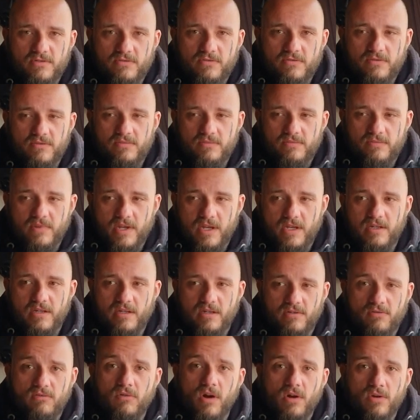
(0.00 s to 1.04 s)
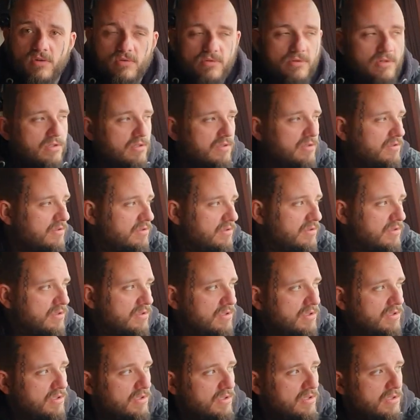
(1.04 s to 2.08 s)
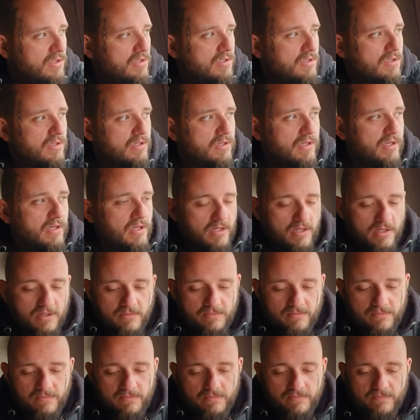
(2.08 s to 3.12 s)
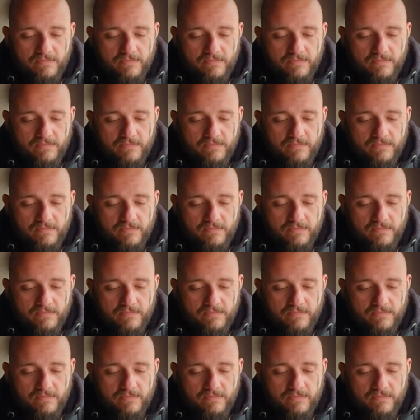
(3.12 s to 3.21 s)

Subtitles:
from a road. The